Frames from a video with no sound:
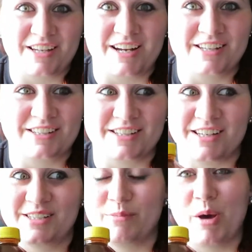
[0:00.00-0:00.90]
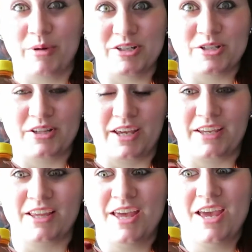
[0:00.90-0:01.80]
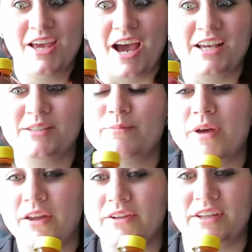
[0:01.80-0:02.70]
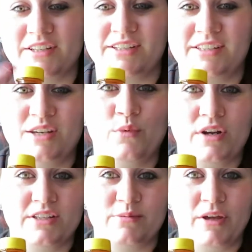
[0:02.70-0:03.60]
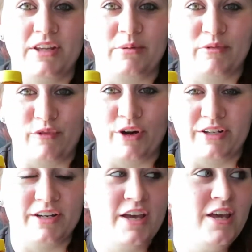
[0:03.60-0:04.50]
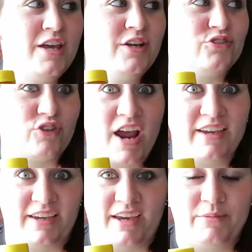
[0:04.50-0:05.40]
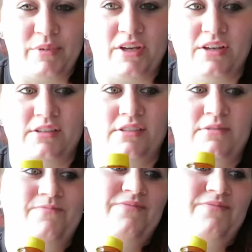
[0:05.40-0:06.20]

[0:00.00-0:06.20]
as that is, because I smell my, like, I smelled it to see what it smelled like before I drank it, because